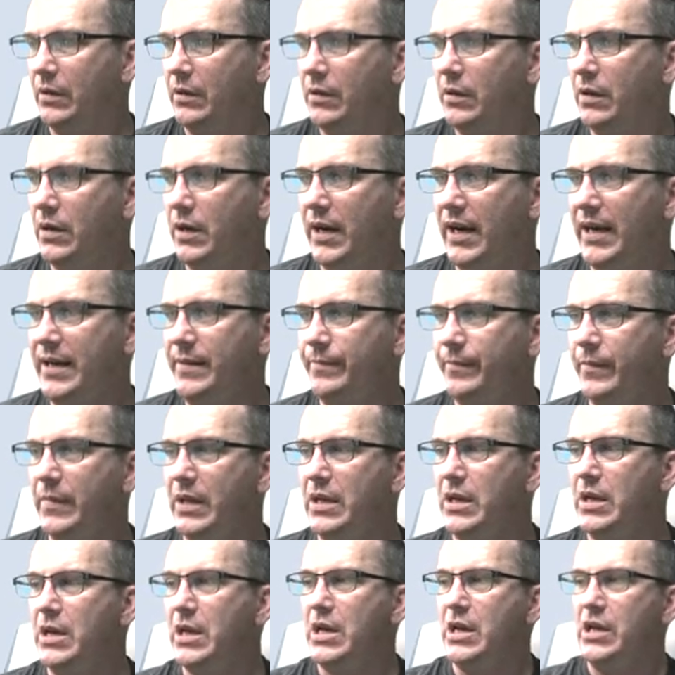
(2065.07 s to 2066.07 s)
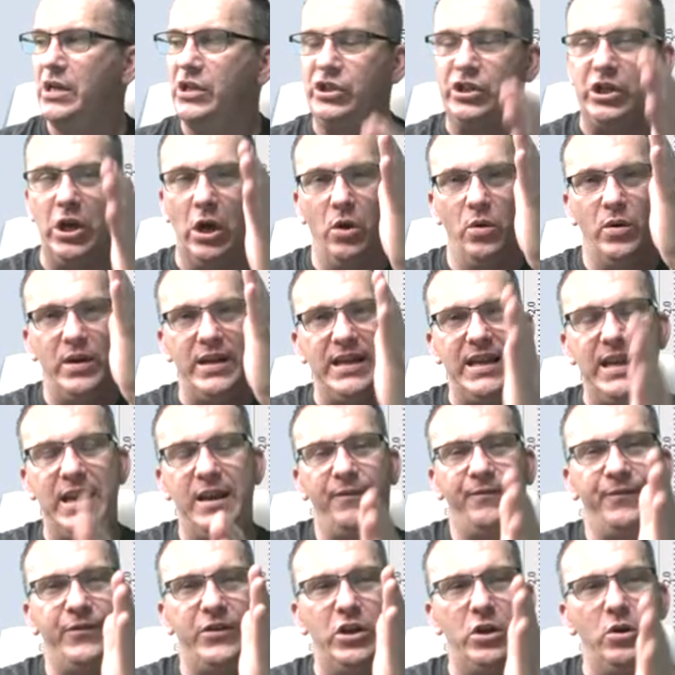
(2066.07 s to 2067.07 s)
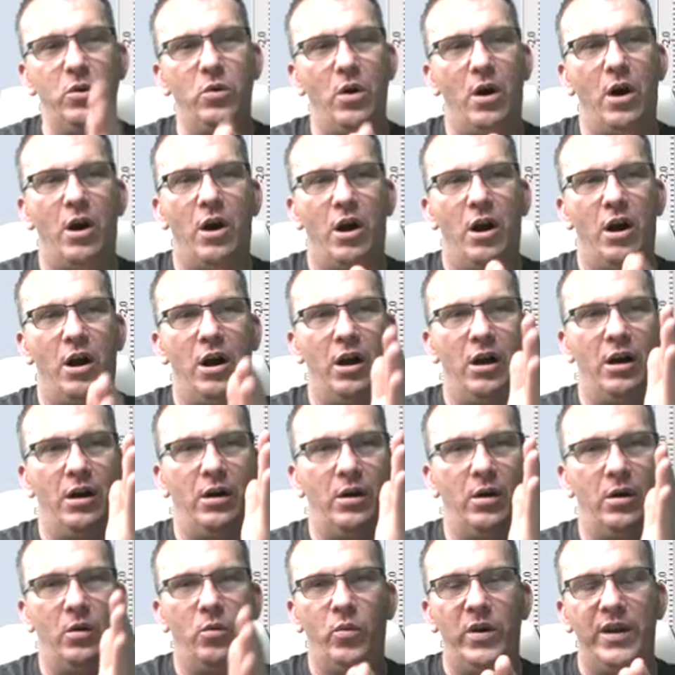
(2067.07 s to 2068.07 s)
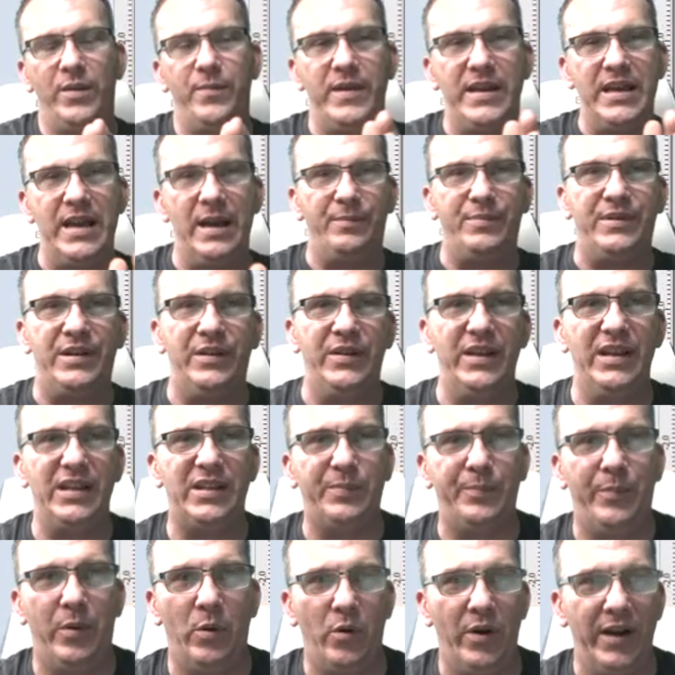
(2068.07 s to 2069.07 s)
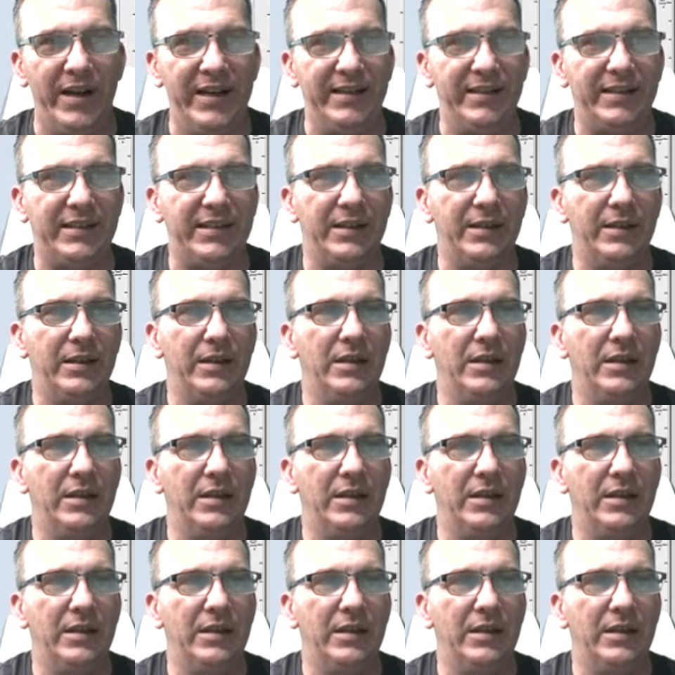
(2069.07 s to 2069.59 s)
All right. So if you are with me up to this point,